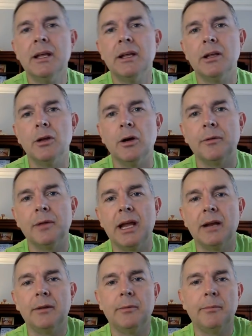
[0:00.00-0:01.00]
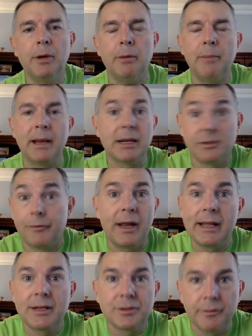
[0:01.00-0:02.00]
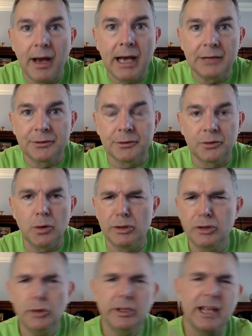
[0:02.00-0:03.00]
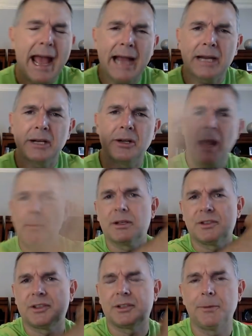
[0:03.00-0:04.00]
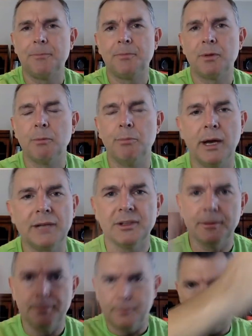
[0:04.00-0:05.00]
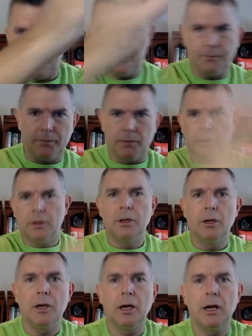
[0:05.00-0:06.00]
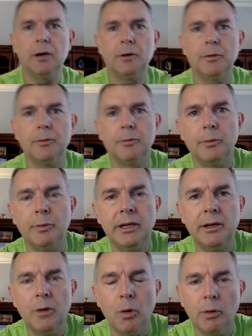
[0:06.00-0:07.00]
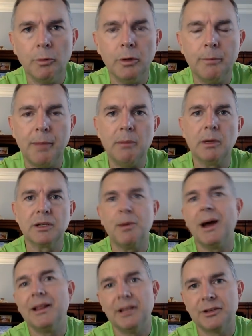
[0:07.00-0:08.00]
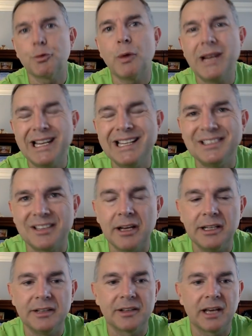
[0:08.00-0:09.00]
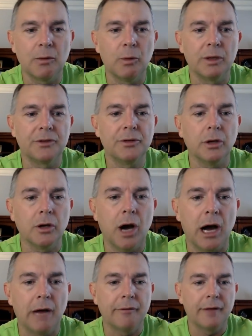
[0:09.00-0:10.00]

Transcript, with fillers: you know, eh, Bill is a financial advisor, so until the academics bless it, uh, we no one really paid much mind. The Trinity study is kind of what took off,